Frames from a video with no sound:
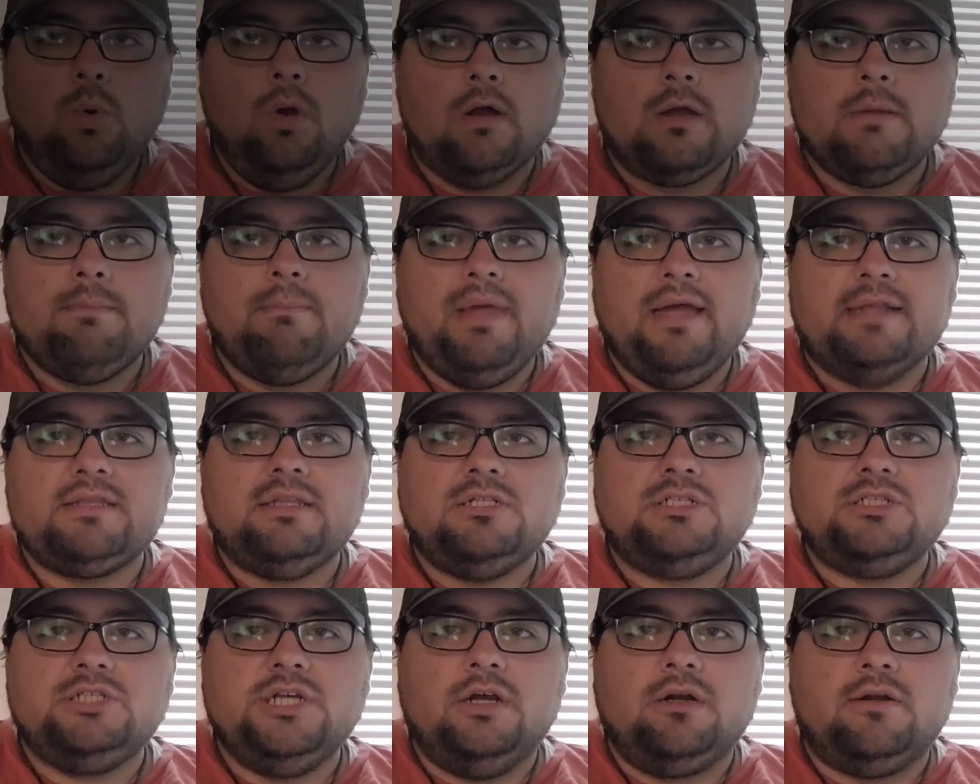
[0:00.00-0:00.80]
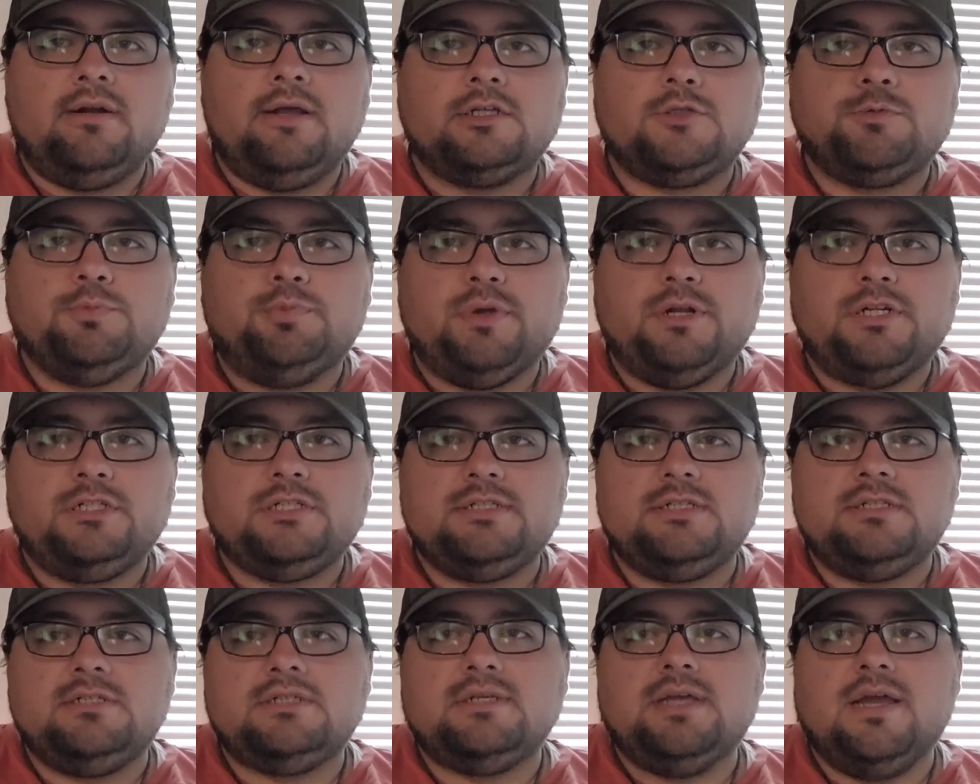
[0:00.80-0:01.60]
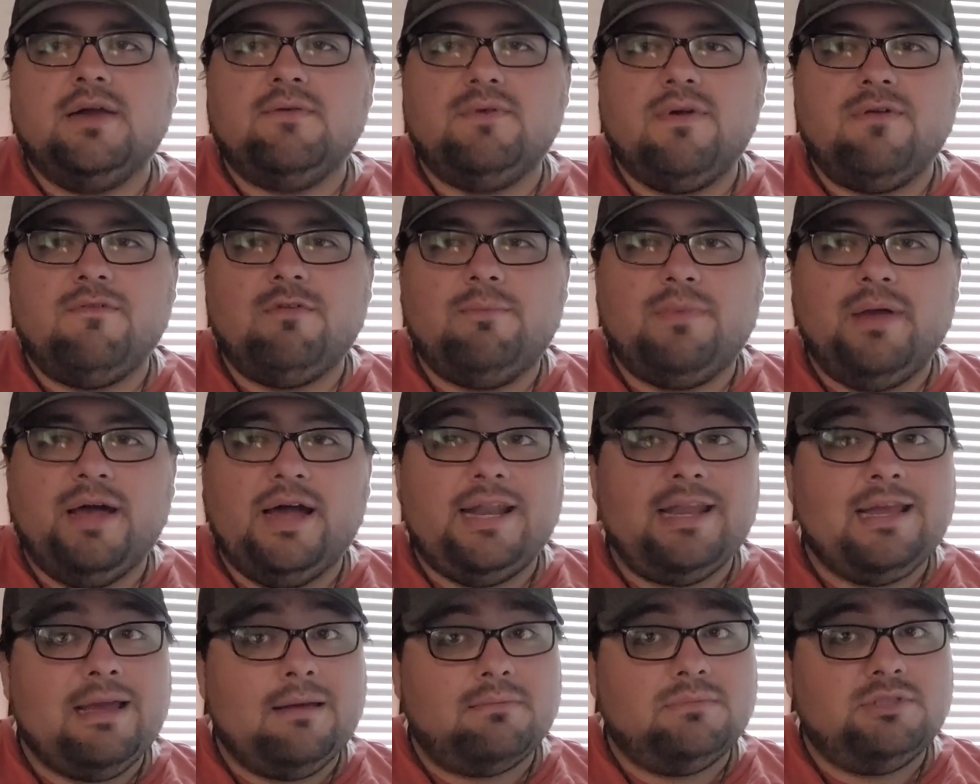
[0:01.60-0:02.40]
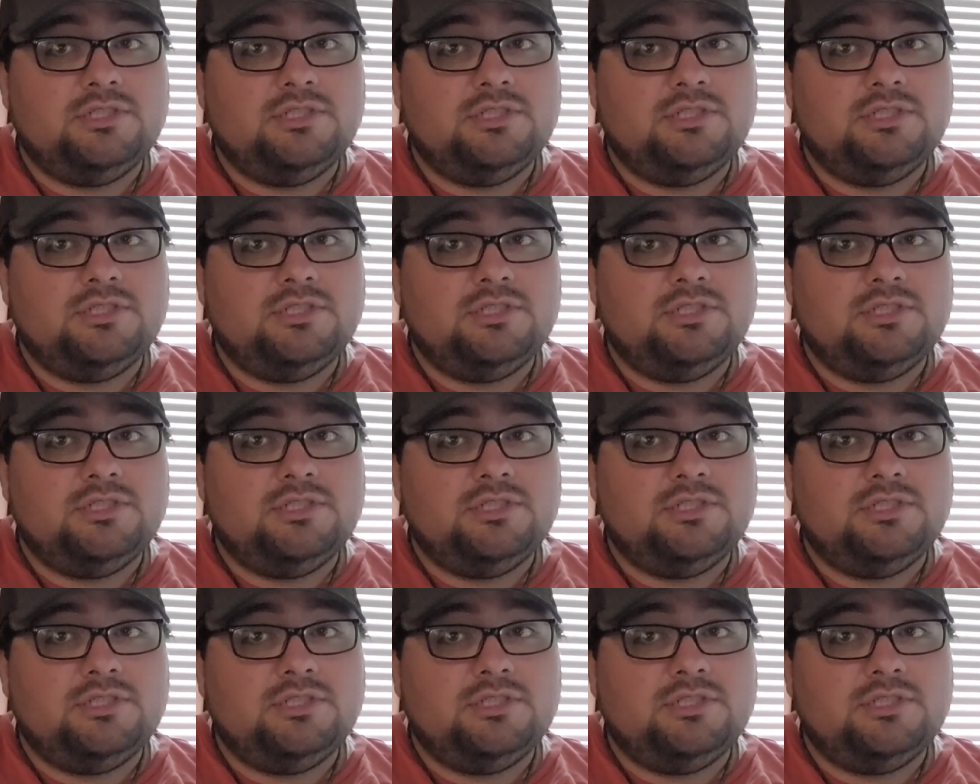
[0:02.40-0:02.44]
Welcome back to General Exploration Discovery, everybody.